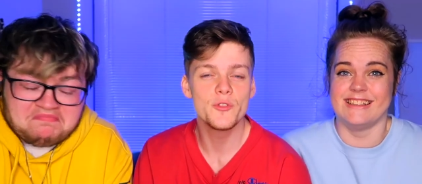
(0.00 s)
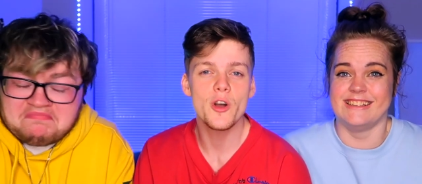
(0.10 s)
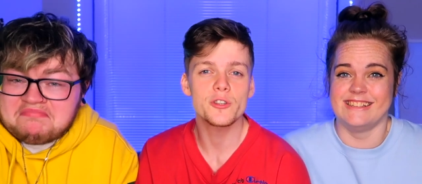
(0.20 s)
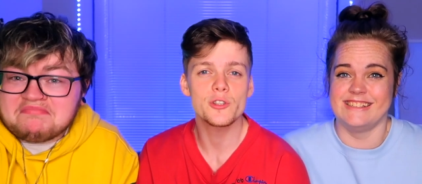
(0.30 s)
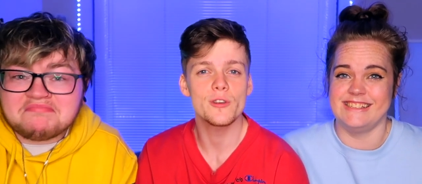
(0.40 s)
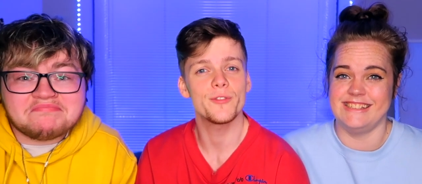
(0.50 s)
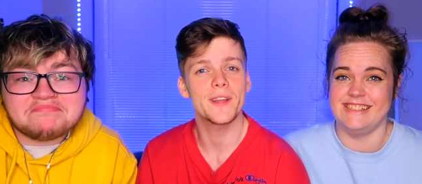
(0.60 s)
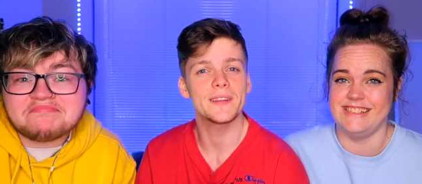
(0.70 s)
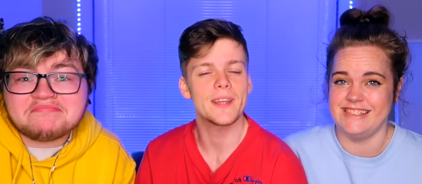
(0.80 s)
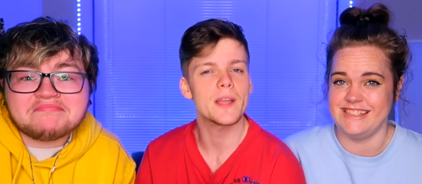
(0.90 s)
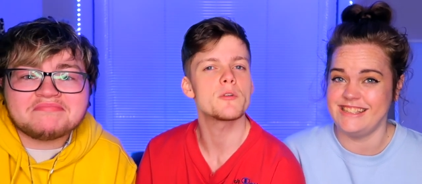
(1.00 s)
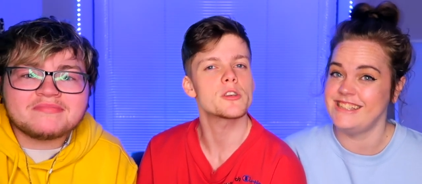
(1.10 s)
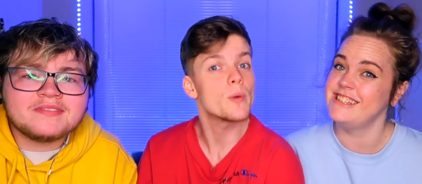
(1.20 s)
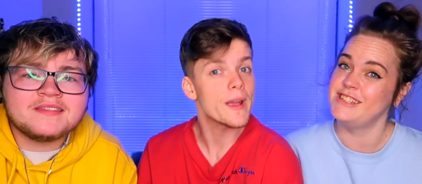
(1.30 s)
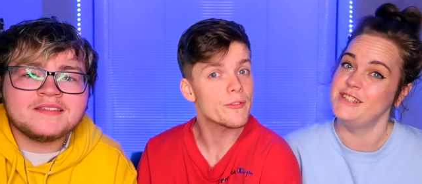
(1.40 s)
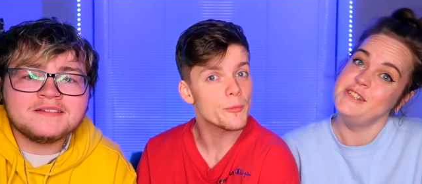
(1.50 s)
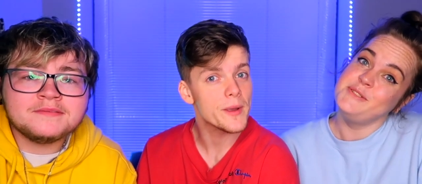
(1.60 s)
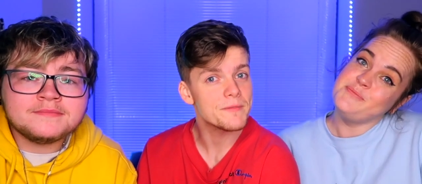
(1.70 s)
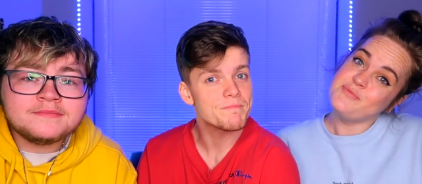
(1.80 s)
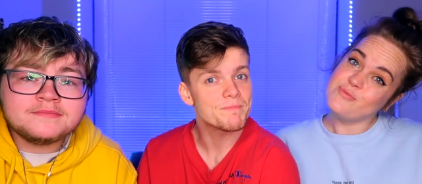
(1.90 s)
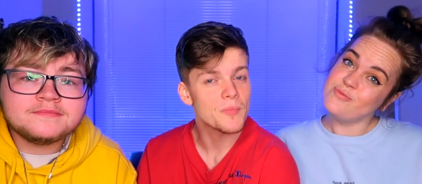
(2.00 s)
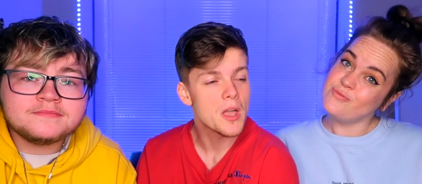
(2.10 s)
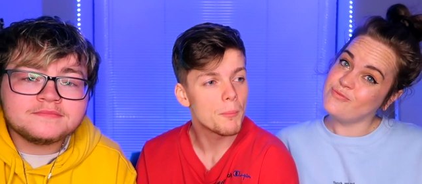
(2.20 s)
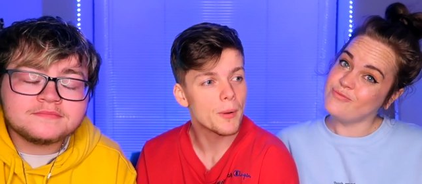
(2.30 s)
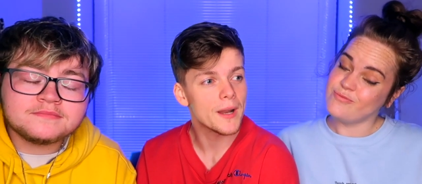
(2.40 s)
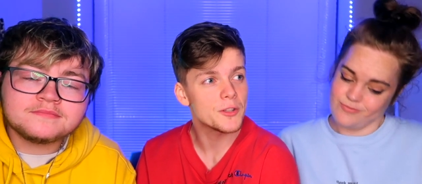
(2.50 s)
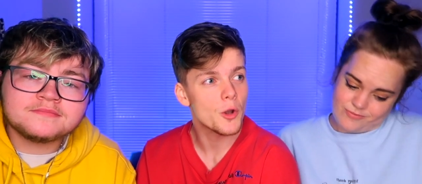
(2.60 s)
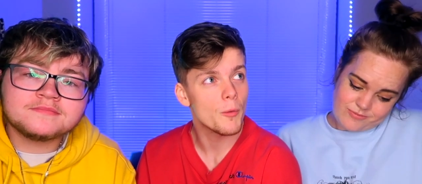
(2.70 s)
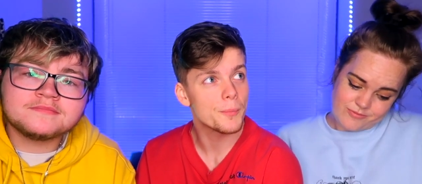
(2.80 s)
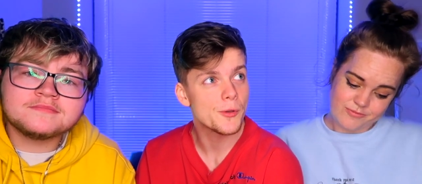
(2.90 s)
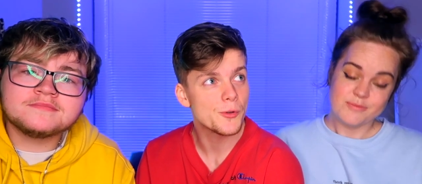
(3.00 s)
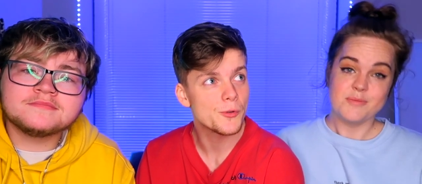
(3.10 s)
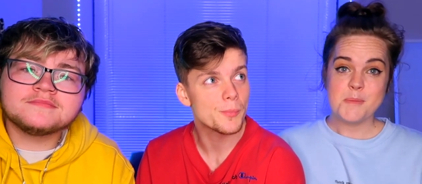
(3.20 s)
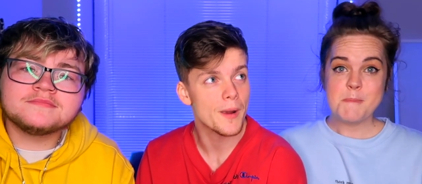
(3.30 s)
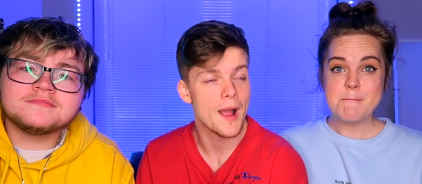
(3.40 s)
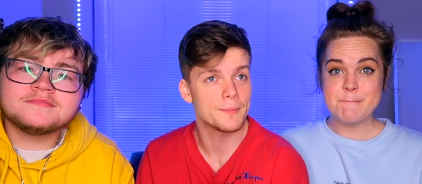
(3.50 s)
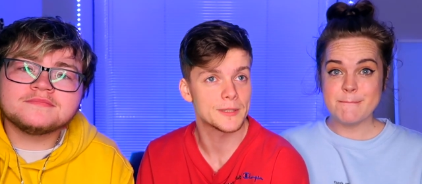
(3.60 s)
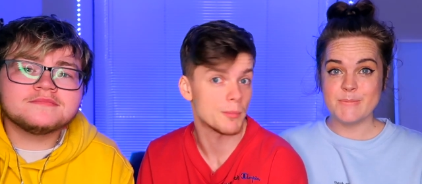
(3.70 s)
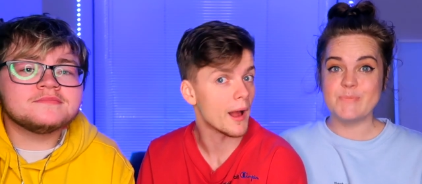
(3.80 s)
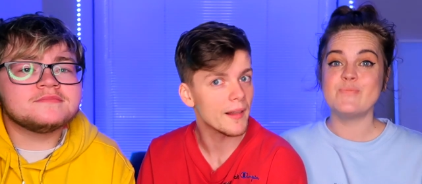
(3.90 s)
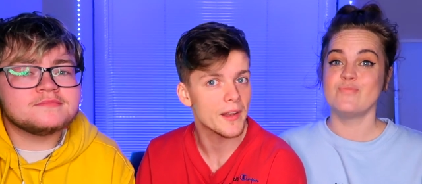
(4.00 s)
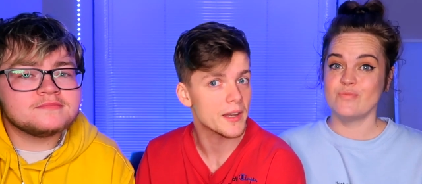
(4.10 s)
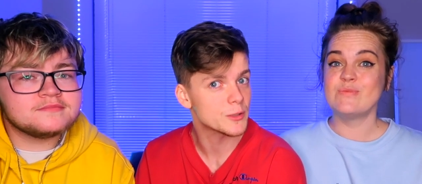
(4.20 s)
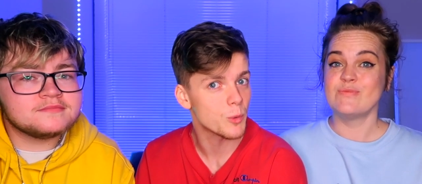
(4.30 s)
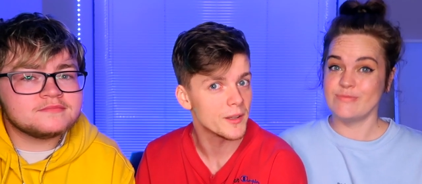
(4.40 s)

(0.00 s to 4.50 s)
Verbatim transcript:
Speaker 1: Not sure if you can take much away from it, but I do hope you perhaps smiled at least